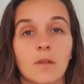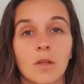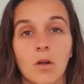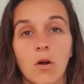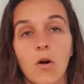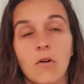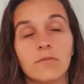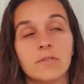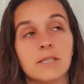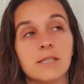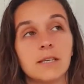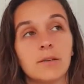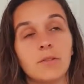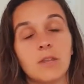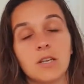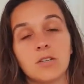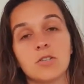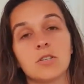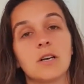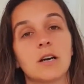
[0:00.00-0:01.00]
Obviously, the
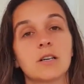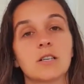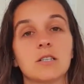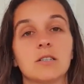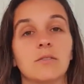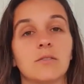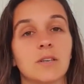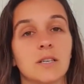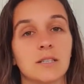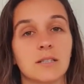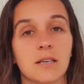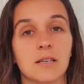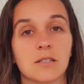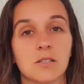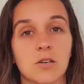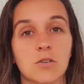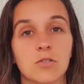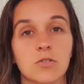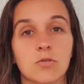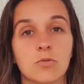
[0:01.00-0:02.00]
introduction of things like
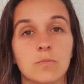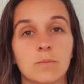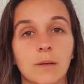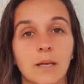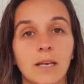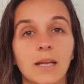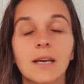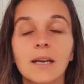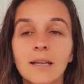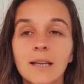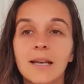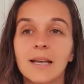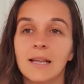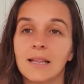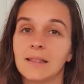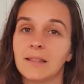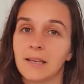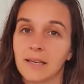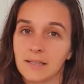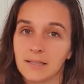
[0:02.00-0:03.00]
social media,
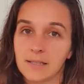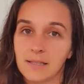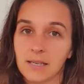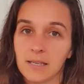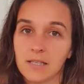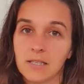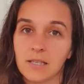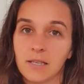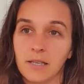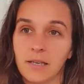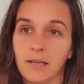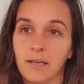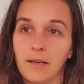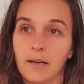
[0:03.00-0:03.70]
that's actually